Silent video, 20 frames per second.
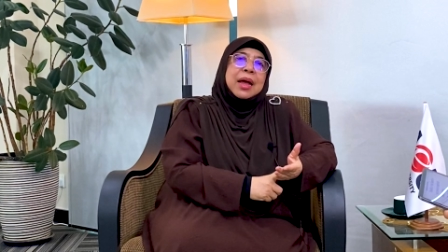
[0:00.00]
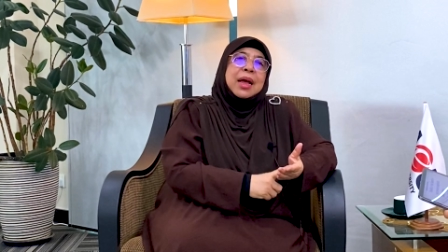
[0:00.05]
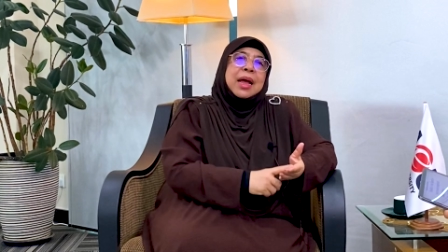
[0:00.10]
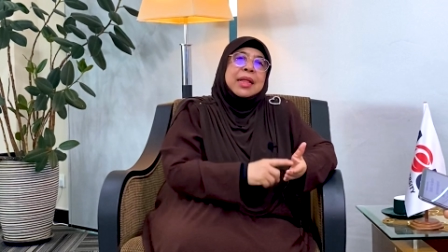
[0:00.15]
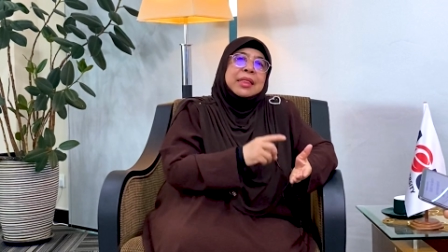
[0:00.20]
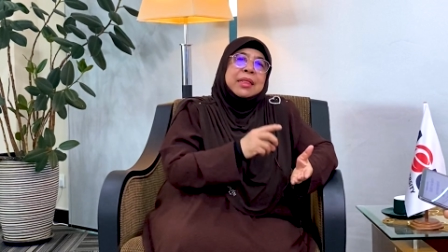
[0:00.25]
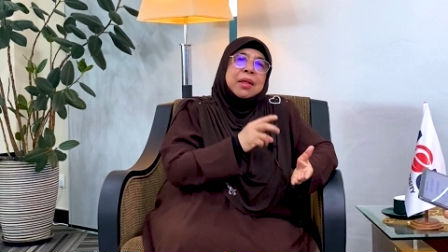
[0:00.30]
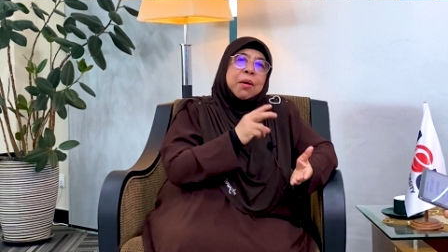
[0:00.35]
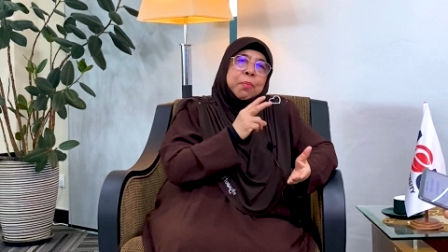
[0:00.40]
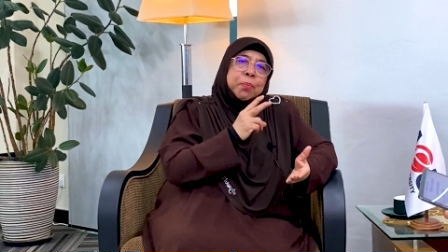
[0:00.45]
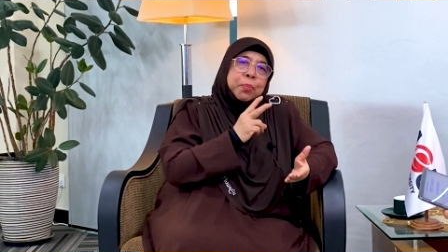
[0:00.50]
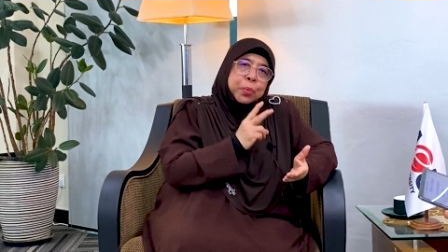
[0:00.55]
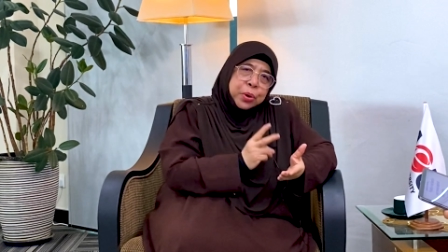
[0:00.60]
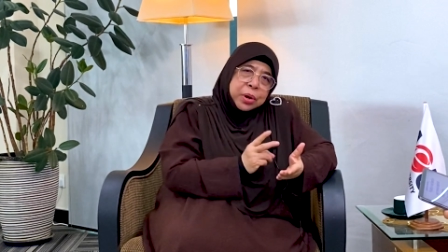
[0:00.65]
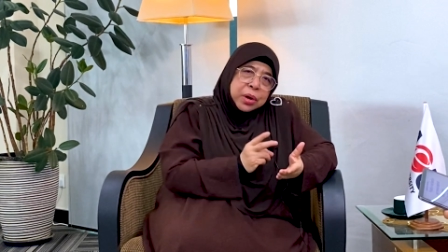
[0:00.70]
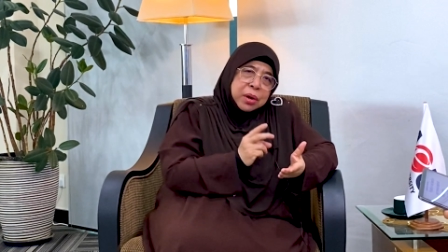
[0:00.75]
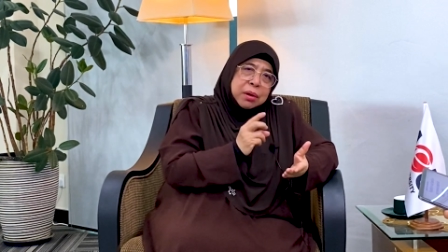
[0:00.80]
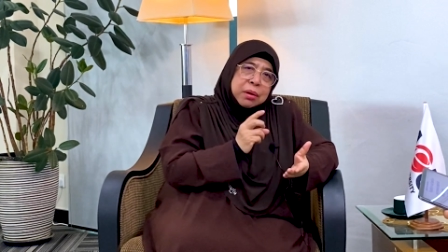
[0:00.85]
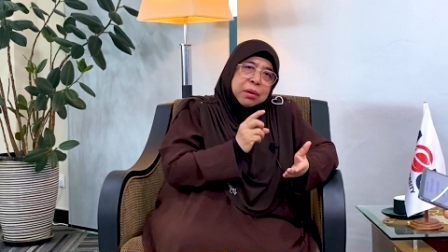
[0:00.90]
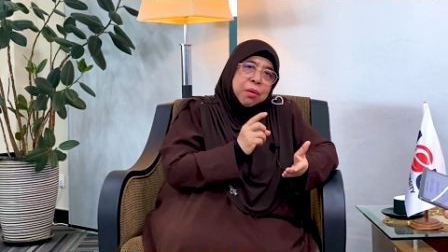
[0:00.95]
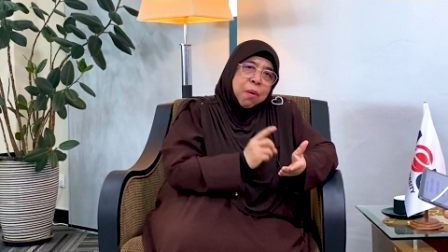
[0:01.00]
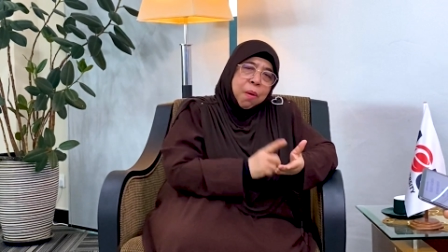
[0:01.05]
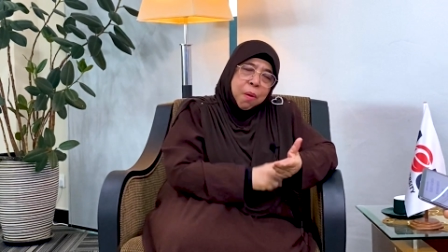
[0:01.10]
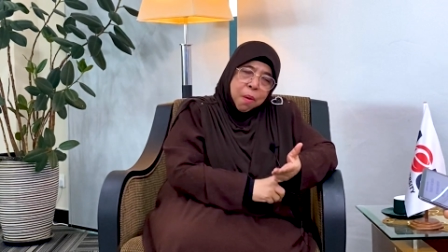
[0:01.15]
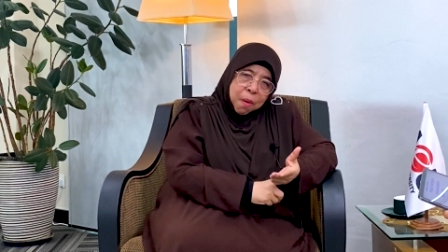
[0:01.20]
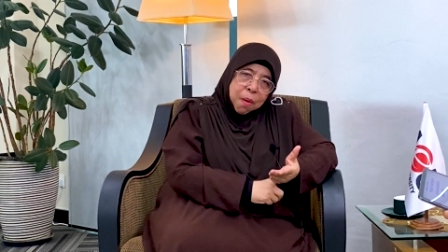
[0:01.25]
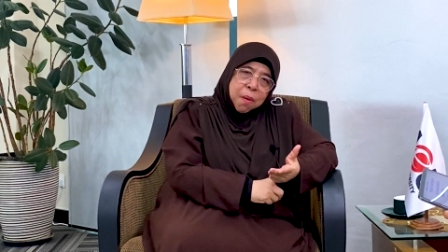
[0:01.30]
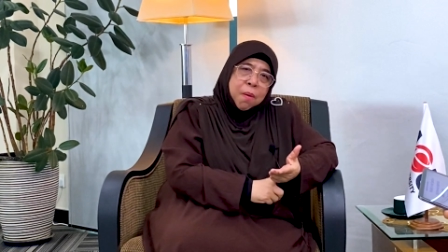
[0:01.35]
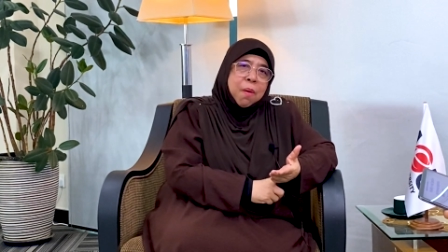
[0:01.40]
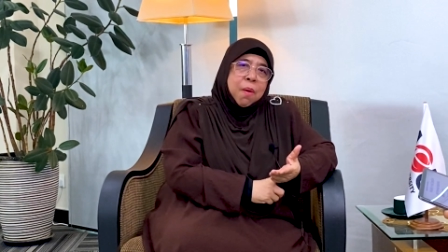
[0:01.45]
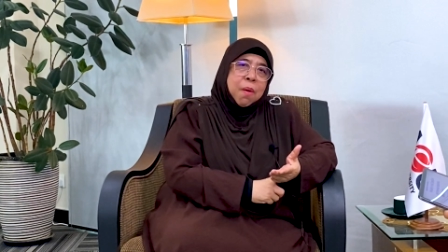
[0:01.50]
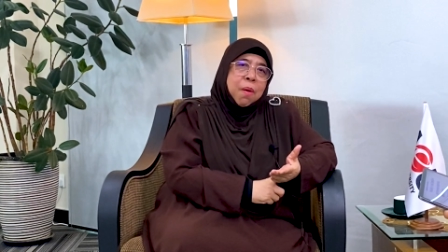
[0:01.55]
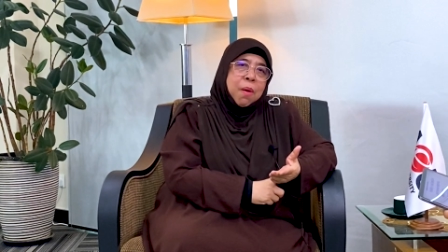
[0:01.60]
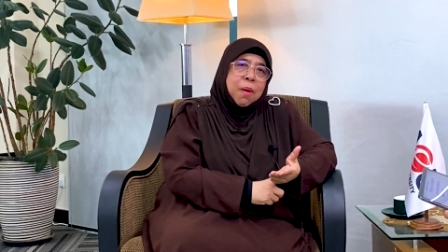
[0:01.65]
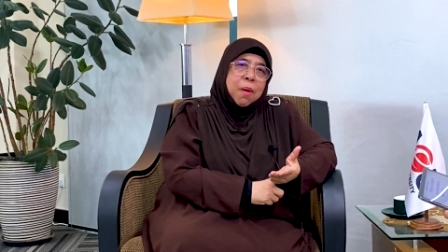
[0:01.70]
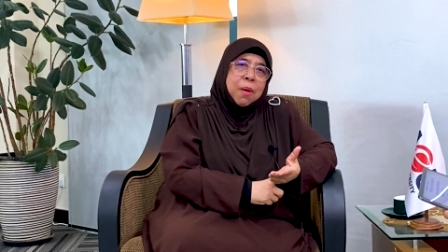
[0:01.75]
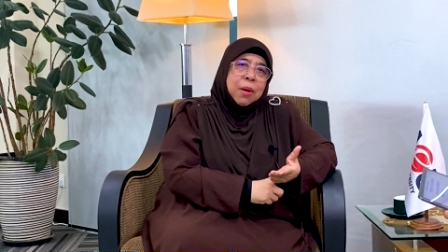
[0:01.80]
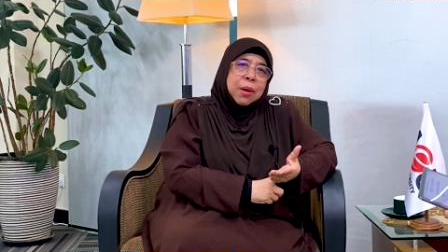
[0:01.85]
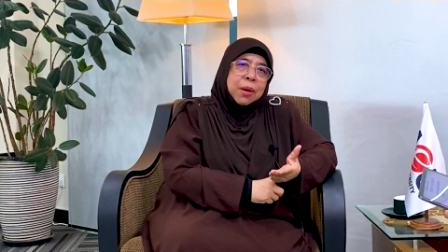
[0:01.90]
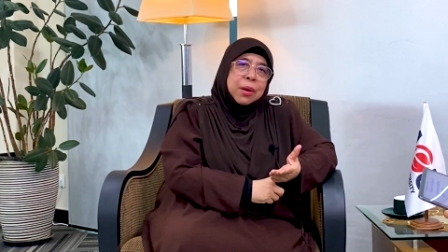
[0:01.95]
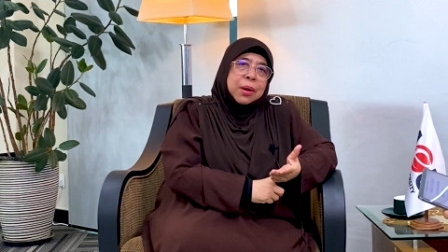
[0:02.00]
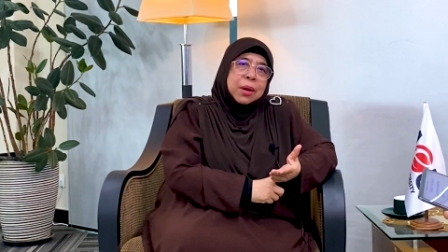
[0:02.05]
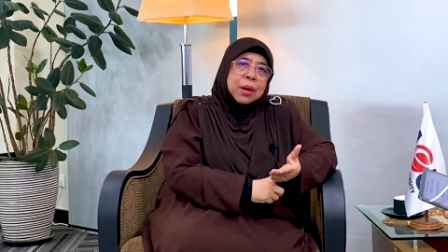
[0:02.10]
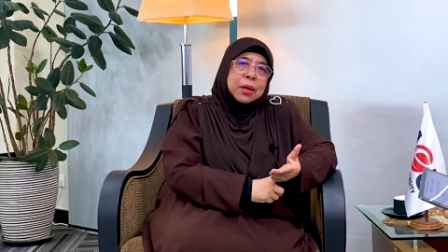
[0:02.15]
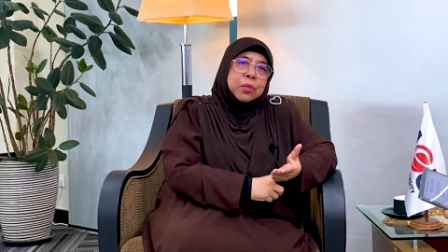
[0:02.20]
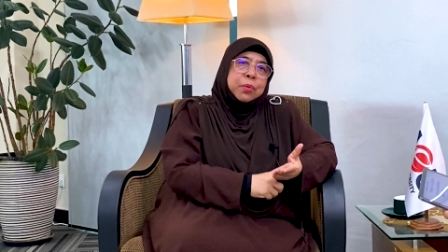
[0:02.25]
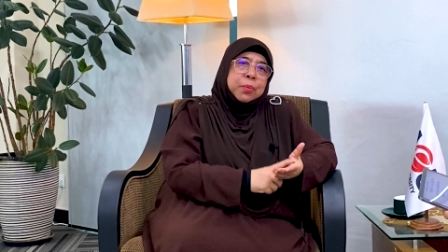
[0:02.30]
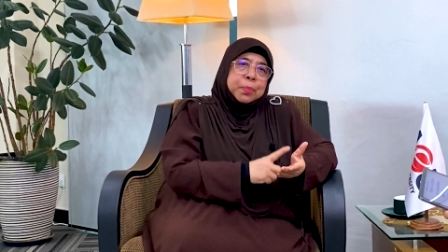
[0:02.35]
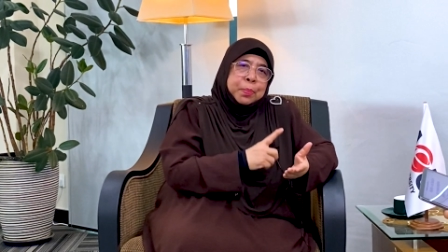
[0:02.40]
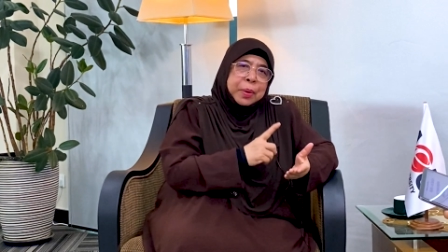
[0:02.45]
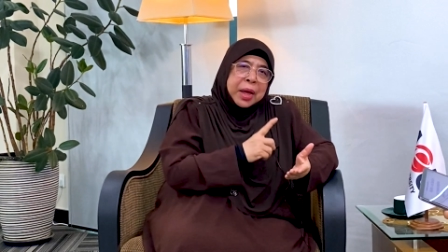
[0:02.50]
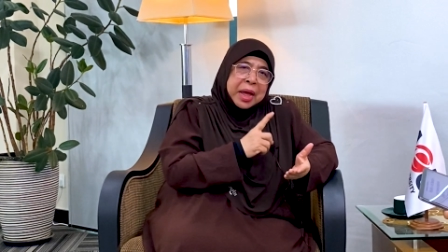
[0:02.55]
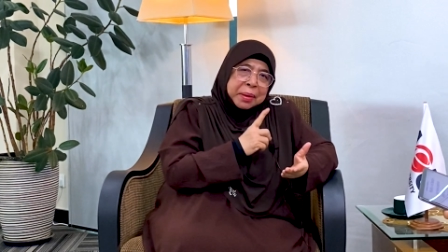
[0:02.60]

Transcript: ataupun or to